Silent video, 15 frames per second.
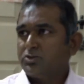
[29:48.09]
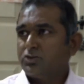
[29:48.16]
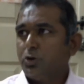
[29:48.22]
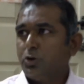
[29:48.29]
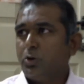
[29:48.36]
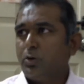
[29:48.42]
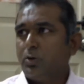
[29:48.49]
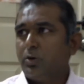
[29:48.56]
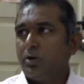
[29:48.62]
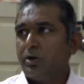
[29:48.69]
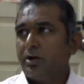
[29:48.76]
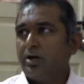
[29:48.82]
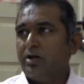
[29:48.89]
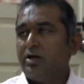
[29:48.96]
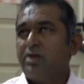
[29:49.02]
So
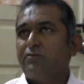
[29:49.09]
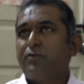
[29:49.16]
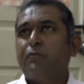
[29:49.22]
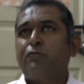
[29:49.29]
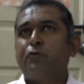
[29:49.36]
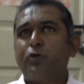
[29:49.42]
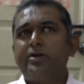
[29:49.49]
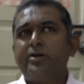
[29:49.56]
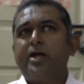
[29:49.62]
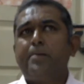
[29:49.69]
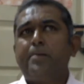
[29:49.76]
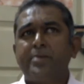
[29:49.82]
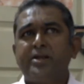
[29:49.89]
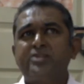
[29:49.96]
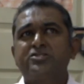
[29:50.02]
if a
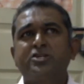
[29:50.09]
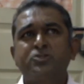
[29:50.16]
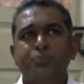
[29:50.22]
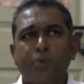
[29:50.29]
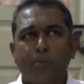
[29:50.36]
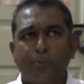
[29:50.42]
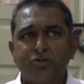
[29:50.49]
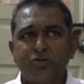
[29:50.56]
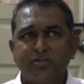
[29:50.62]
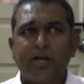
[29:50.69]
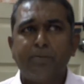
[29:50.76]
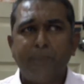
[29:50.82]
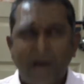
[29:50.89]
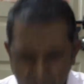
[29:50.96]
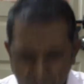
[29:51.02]
full-time minister is proposing
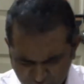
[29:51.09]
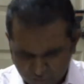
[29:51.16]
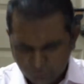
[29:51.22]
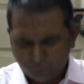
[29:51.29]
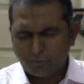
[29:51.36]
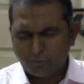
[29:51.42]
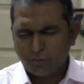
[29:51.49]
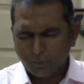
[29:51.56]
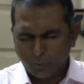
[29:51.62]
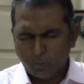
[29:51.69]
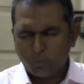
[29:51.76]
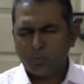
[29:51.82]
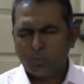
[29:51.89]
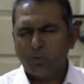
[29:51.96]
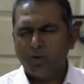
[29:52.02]
in marriage for
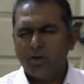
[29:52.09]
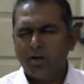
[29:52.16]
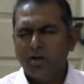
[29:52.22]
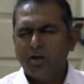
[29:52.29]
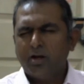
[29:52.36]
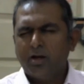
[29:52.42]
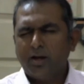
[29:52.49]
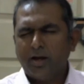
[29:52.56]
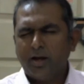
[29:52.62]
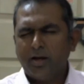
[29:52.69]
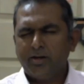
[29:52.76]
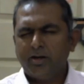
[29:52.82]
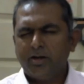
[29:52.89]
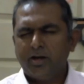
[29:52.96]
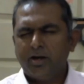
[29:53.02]
you,
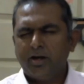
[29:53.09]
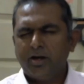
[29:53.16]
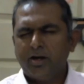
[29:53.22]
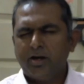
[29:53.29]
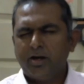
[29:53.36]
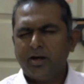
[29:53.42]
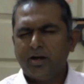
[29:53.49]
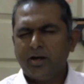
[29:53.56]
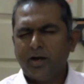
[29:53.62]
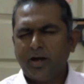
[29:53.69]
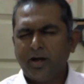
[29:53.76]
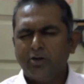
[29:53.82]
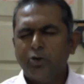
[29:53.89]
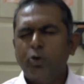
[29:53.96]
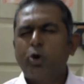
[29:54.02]
and
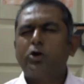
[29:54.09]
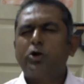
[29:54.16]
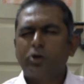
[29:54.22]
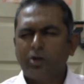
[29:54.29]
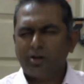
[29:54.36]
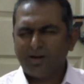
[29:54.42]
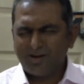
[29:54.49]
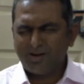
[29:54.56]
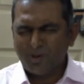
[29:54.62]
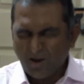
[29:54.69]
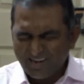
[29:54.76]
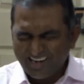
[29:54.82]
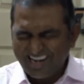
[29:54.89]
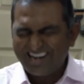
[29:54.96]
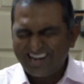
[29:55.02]
you are
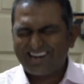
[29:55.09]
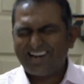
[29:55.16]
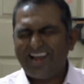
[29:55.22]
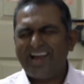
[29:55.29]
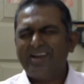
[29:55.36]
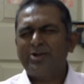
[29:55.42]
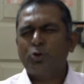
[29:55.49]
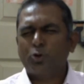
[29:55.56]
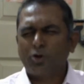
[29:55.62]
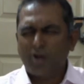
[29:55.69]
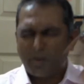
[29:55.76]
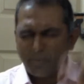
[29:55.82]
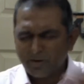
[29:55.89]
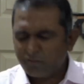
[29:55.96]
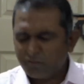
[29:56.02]
not inclined to
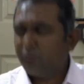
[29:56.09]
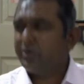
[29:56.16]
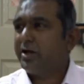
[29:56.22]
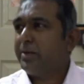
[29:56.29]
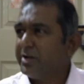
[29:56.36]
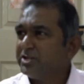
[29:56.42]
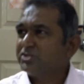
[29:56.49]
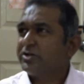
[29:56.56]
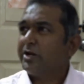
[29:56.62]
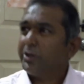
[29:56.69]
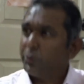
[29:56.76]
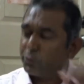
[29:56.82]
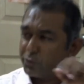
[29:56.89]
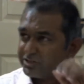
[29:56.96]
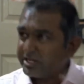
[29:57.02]
come into full-time ministry and
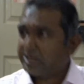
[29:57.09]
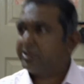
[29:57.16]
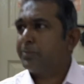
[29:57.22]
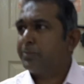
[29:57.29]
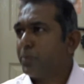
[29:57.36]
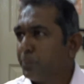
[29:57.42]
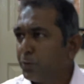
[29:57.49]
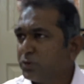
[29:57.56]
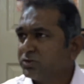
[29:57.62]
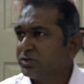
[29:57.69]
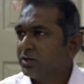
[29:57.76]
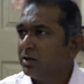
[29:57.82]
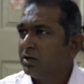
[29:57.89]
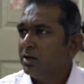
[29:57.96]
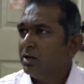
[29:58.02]
you reject the
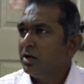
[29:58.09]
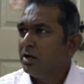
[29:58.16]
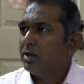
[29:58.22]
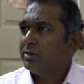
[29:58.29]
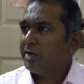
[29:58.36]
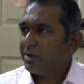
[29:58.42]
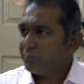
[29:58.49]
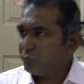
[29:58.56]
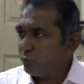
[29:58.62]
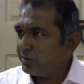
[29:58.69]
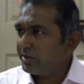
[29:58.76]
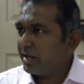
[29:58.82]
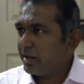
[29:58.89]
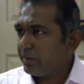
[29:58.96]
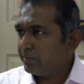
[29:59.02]
proposal, that
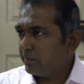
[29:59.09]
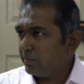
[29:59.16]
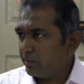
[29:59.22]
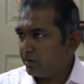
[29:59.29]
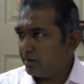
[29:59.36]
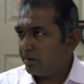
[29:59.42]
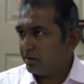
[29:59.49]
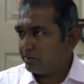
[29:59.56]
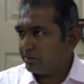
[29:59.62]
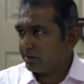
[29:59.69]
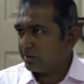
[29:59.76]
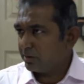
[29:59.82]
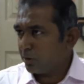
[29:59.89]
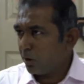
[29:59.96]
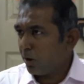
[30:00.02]
full-time,
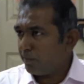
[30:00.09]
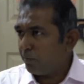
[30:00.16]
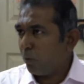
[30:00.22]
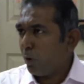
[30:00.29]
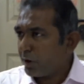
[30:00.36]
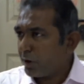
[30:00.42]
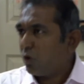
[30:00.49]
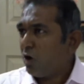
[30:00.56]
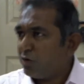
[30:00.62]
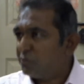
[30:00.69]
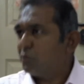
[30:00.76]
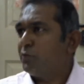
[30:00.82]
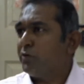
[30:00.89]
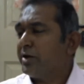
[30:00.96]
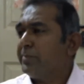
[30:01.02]
that boy called
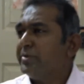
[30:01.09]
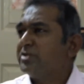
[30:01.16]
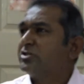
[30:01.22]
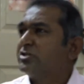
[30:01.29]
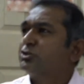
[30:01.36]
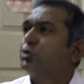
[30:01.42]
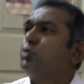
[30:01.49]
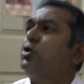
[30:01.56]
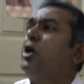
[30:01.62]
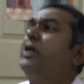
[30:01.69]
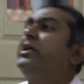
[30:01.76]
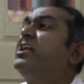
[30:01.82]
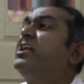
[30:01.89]
for full-time ministry should not